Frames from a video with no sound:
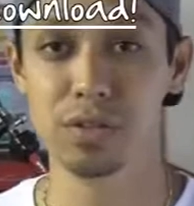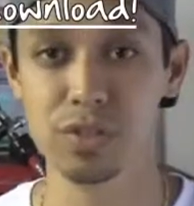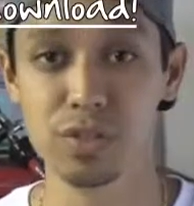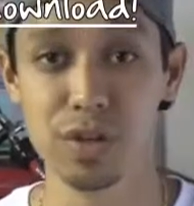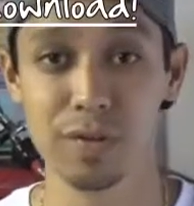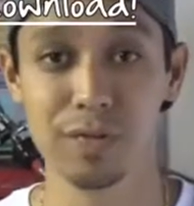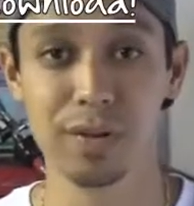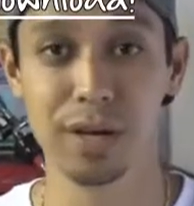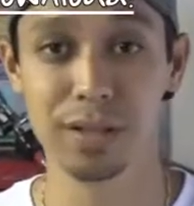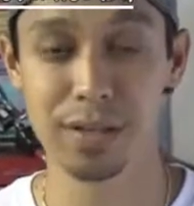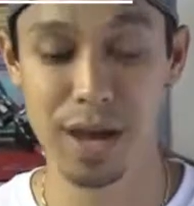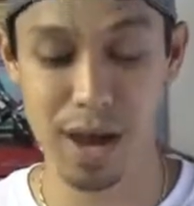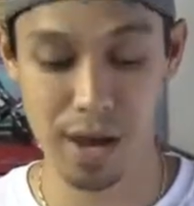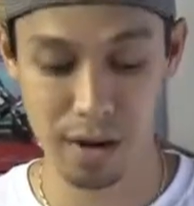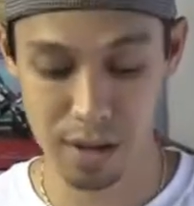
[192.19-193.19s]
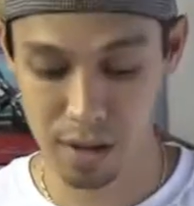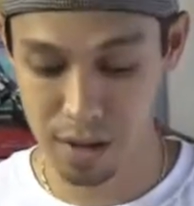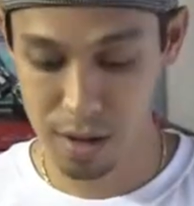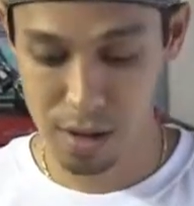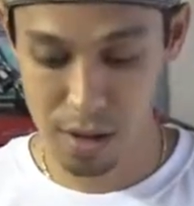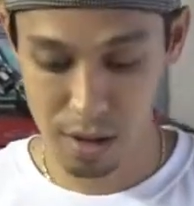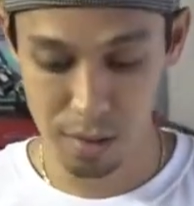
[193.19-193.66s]
and stuff like that.
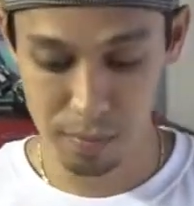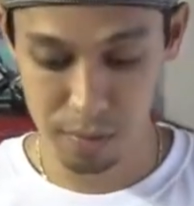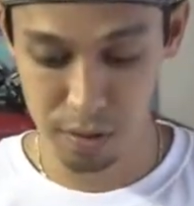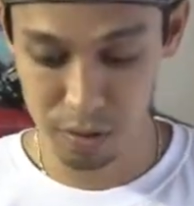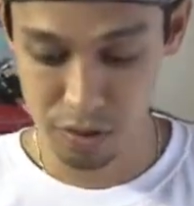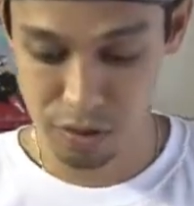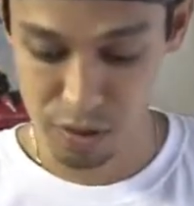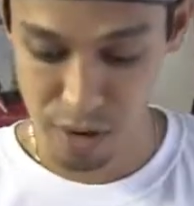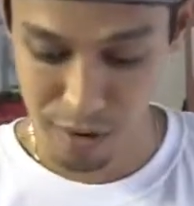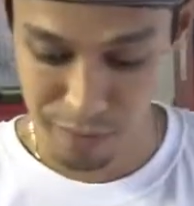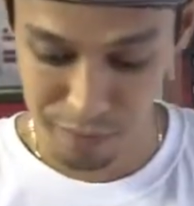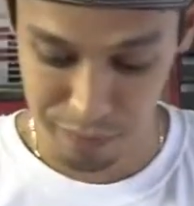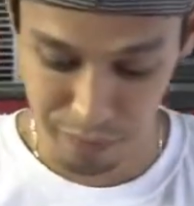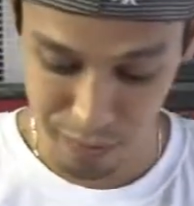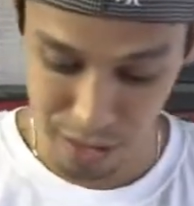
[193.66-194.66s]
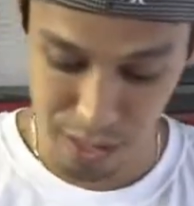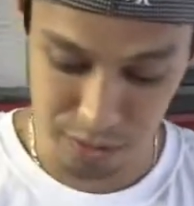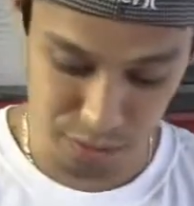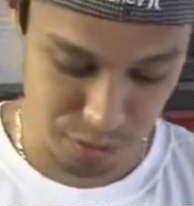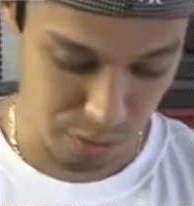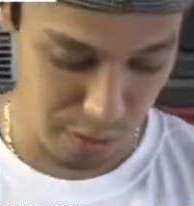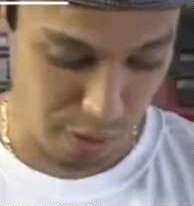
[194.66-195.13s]
Good stuff,
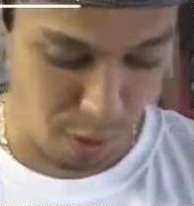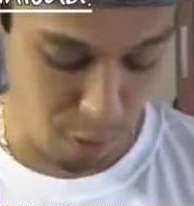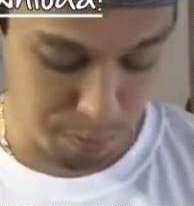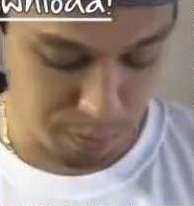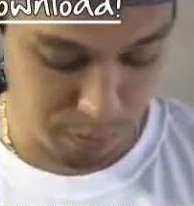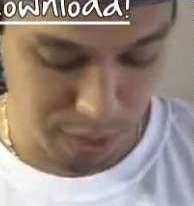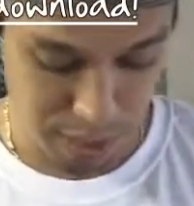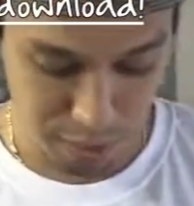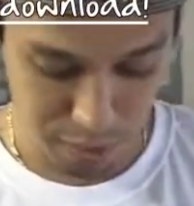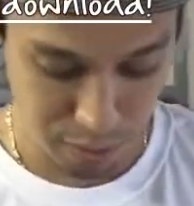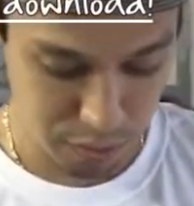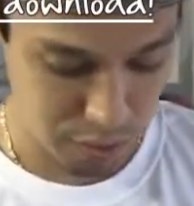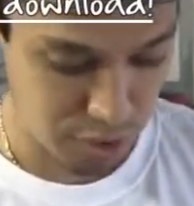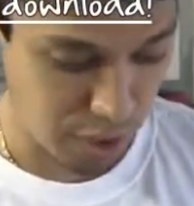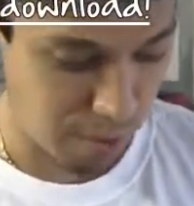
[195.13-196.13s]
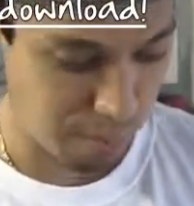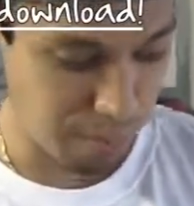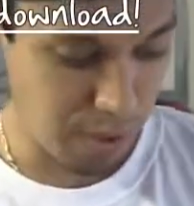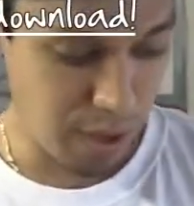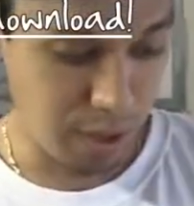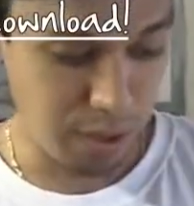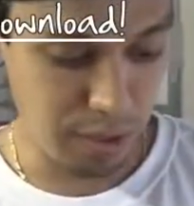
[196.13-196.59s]
alright? So I hope you kind of learned
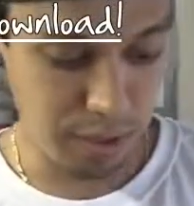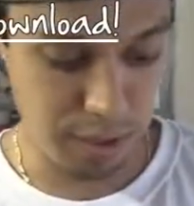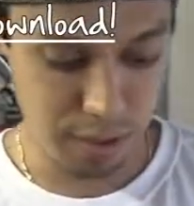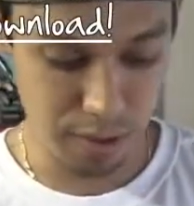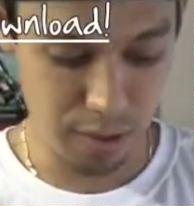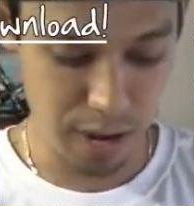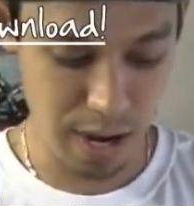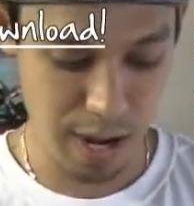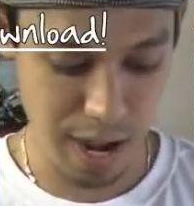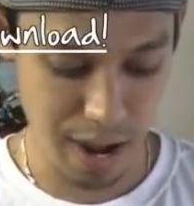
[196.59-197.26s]
something. Here I